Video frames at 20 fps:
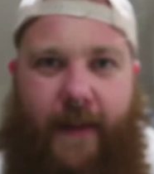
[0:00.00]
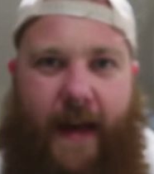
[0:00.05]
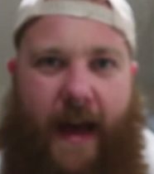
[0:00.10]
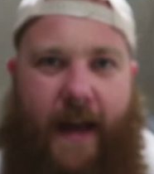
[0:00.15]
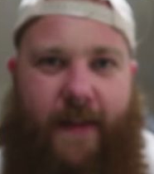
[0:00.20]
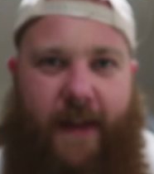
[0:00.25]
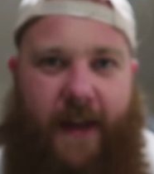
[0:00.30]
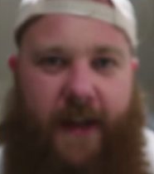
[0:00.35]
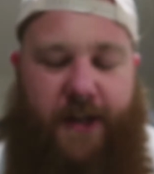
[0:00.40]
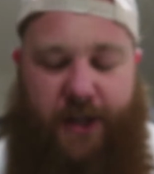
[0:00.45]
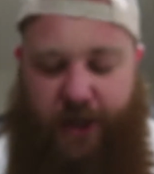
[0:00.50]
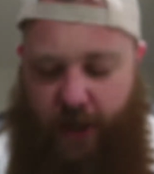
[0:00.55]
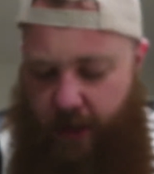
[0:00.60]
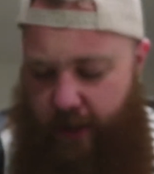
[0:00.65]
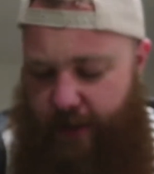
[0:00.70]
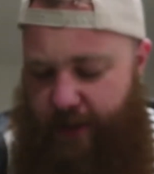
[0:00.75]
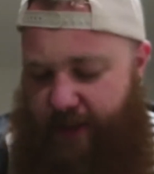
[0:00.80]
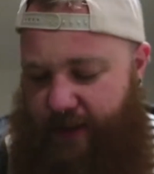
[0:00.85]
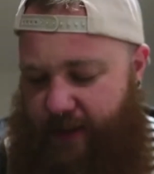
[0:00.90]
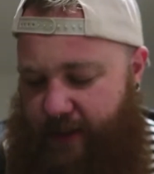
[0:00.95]
that there
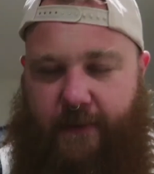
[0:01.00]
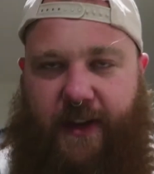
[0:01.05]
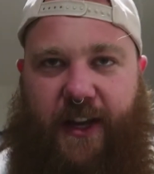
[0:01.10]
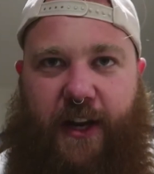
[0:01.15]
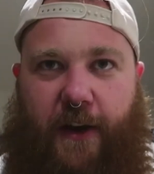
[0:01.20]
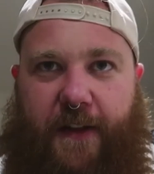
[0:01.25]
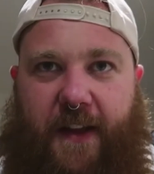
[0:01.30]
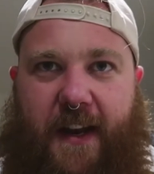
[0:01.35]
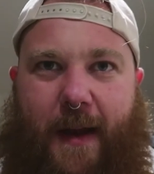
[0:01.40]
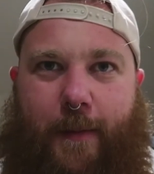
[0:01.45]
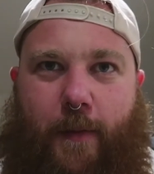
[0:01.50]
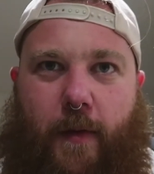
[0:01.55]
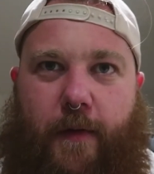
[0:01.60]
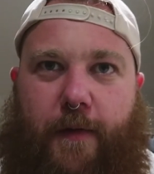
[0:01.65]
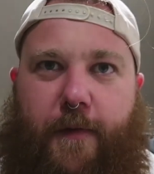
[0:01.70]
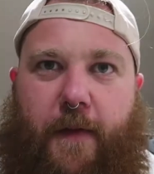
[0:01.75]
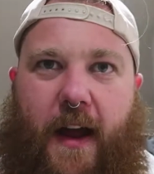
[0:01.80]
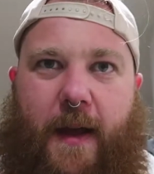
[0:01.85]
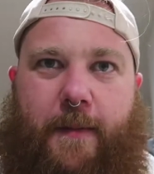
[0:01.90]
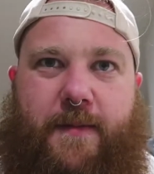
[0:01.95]
shows, you know, the number
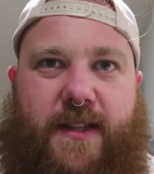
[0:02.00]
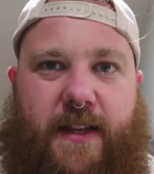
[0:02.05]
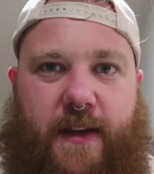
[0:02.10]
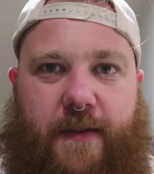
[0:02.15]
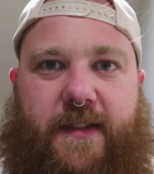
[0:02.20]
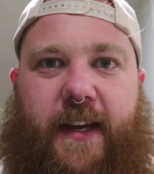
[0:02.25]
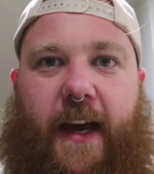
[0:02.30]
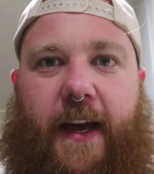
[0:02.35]
of frames that you've